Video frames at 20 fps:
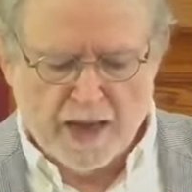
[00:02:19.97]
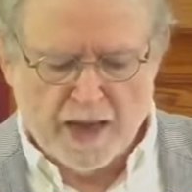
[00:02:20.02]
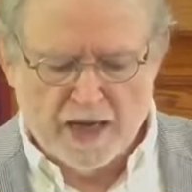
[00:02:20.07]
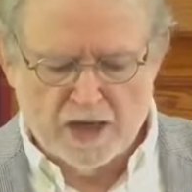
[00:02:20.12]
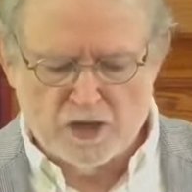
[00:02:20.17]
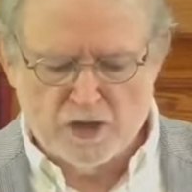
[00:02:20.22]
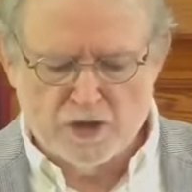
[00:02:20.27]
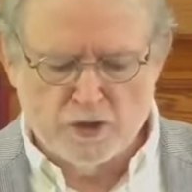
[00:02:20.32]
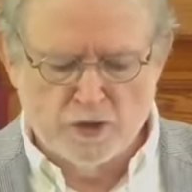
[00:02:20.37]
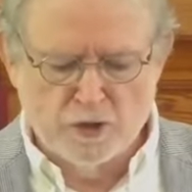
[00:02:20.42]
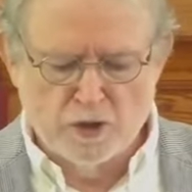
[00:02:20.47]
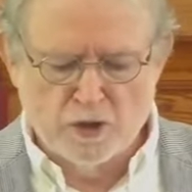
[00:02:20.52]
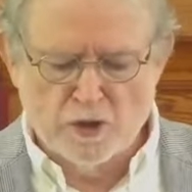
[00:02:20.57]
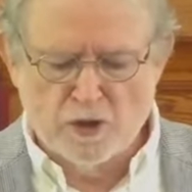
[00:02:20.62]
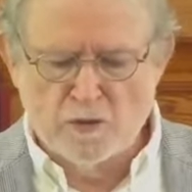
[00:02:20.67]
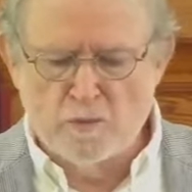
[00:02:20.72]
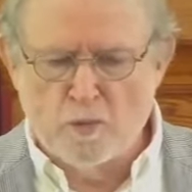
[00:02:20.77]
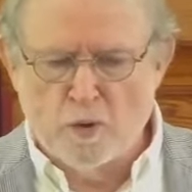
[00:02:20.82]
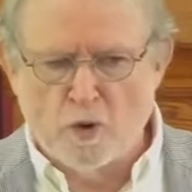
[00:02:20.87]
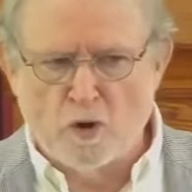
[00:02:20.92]
as you
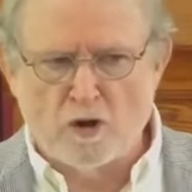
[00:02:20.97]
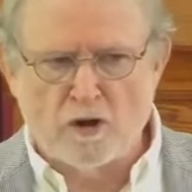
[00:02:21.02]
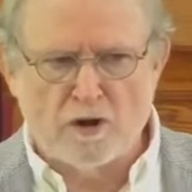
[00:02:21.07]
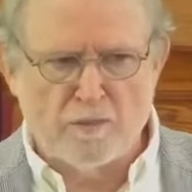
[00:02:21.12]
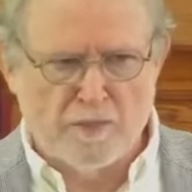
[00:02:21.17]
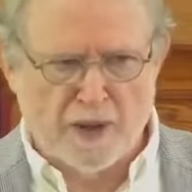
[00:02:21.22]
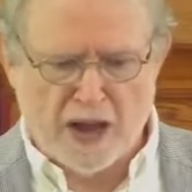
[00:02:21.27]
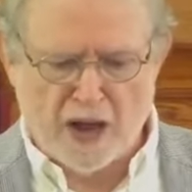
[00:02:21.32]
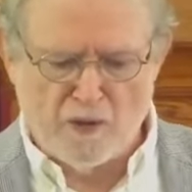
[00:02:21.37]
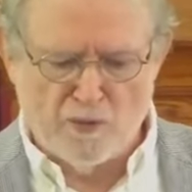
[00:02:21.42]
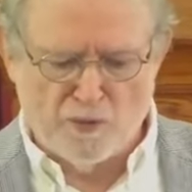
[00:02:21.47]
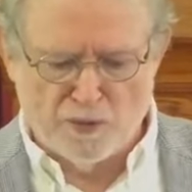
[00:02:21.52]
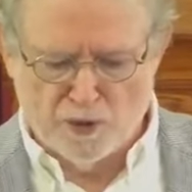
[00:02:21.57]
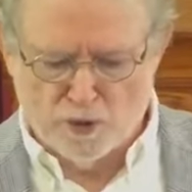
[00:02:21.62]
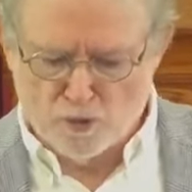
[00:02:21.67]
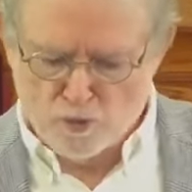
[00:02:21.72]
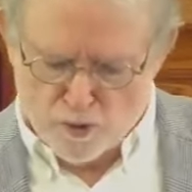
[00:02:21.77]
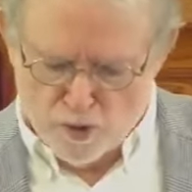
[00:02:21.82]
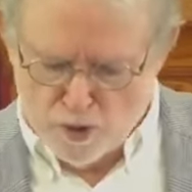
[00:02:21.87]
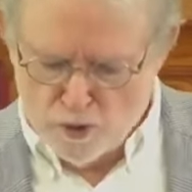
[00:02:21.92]
learn more about
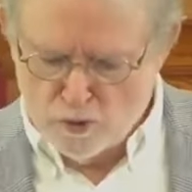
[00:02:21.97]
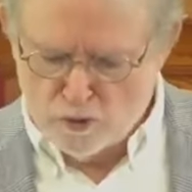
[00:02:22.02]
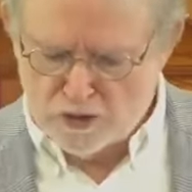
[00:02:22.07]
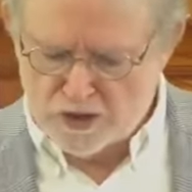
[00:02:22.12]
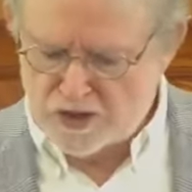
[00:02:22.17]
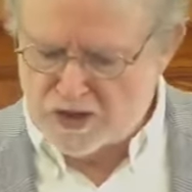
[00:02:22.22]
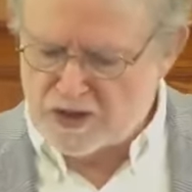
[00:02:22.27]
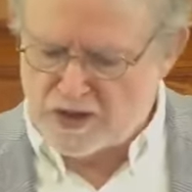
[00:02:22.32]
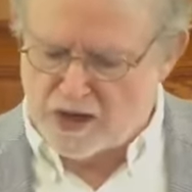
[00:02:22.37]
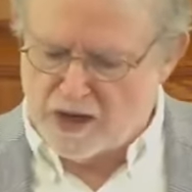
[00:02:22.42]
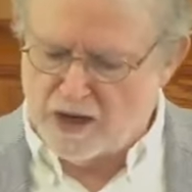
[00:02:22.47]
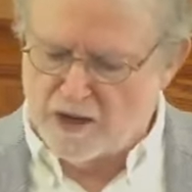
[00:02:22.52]
the roots